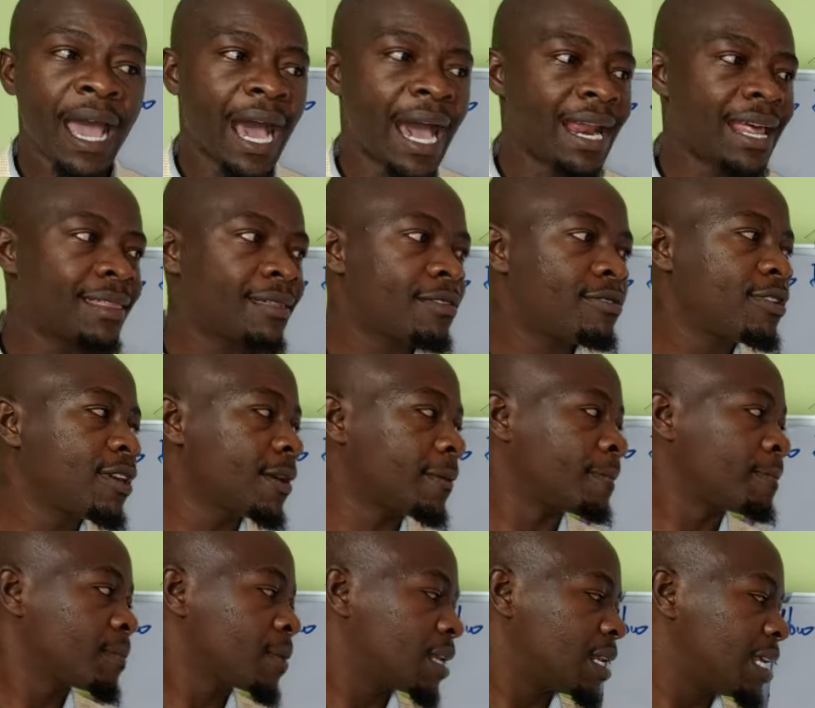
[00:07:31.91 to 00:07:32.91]
Another
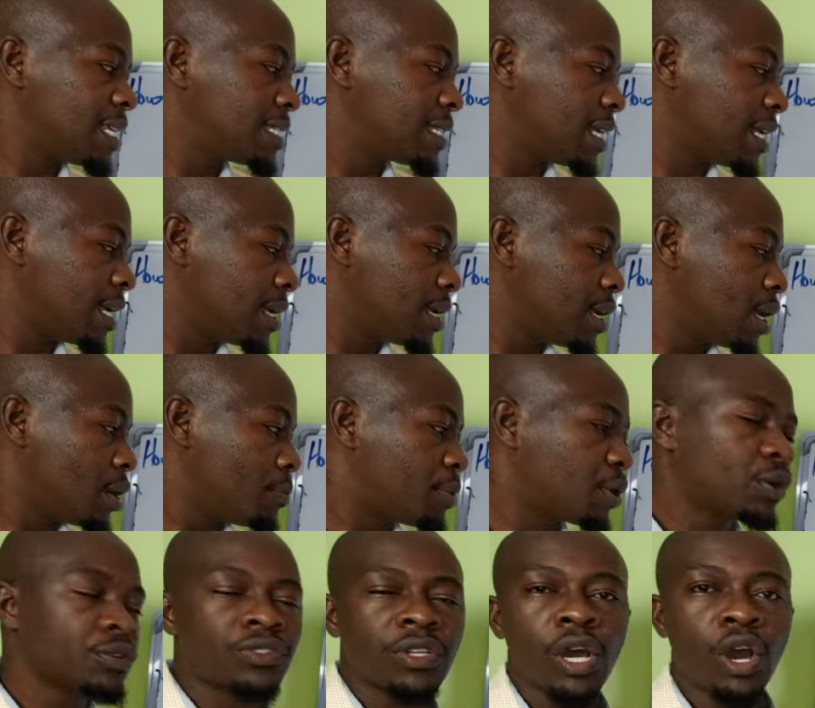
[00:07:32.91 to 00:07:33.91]
thing, let's say,
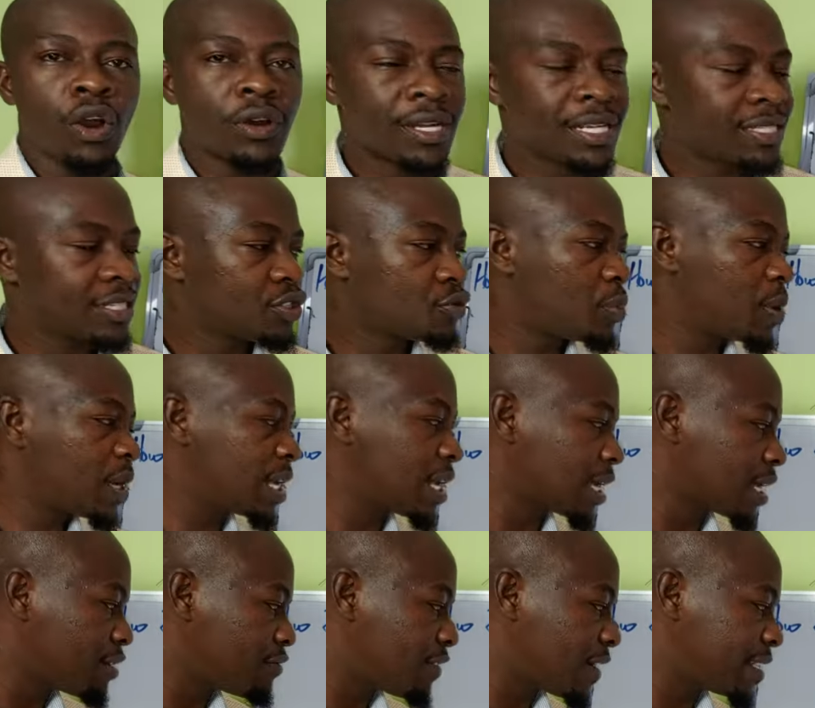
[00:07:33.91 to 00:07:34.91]
because honestly
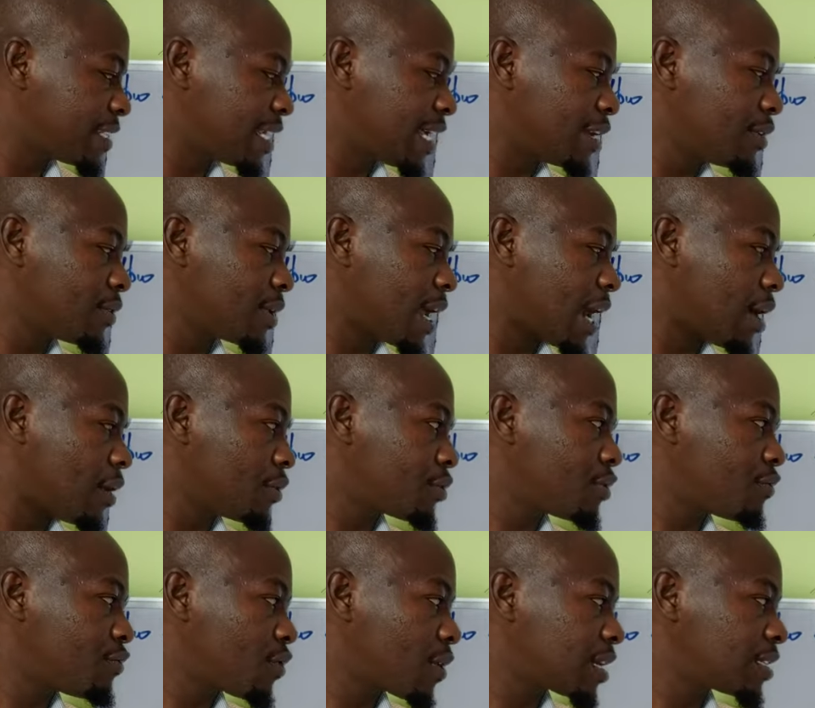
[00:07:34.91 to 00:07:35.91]
speaking, if I tell you now,
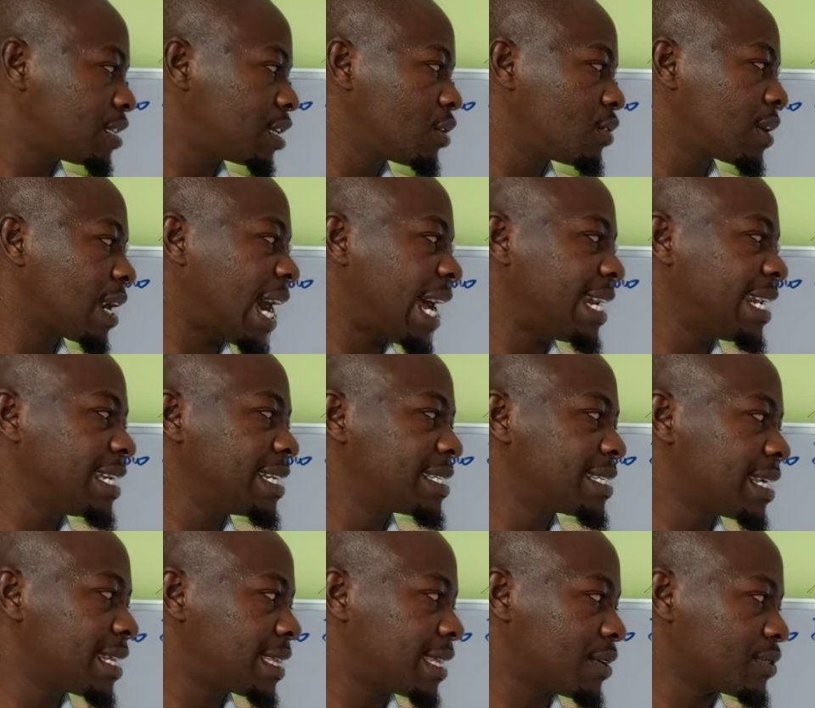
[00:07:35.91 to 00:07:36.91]
you're focusing on adding
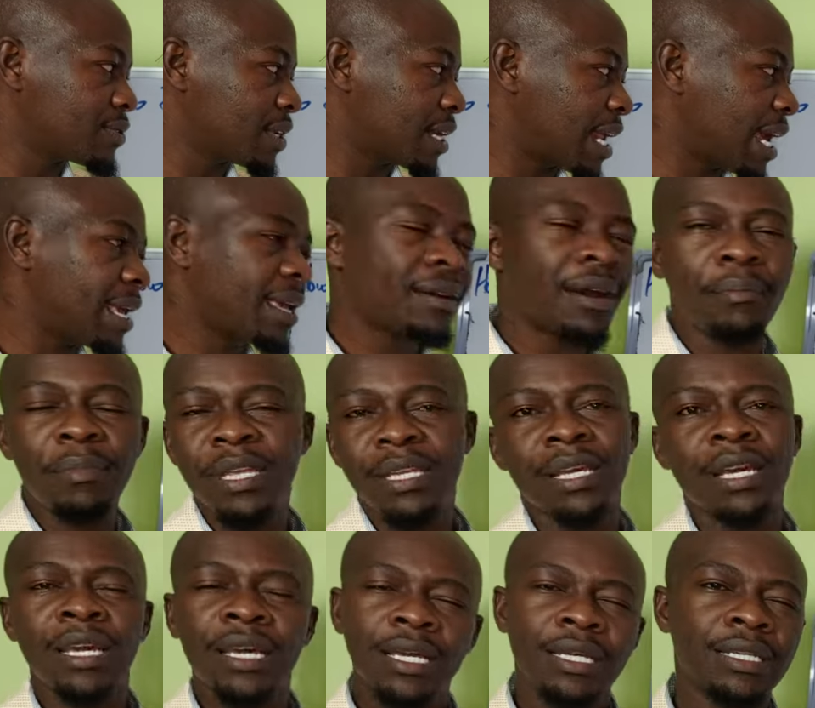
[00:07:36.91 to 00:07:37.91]
10,000. I mean,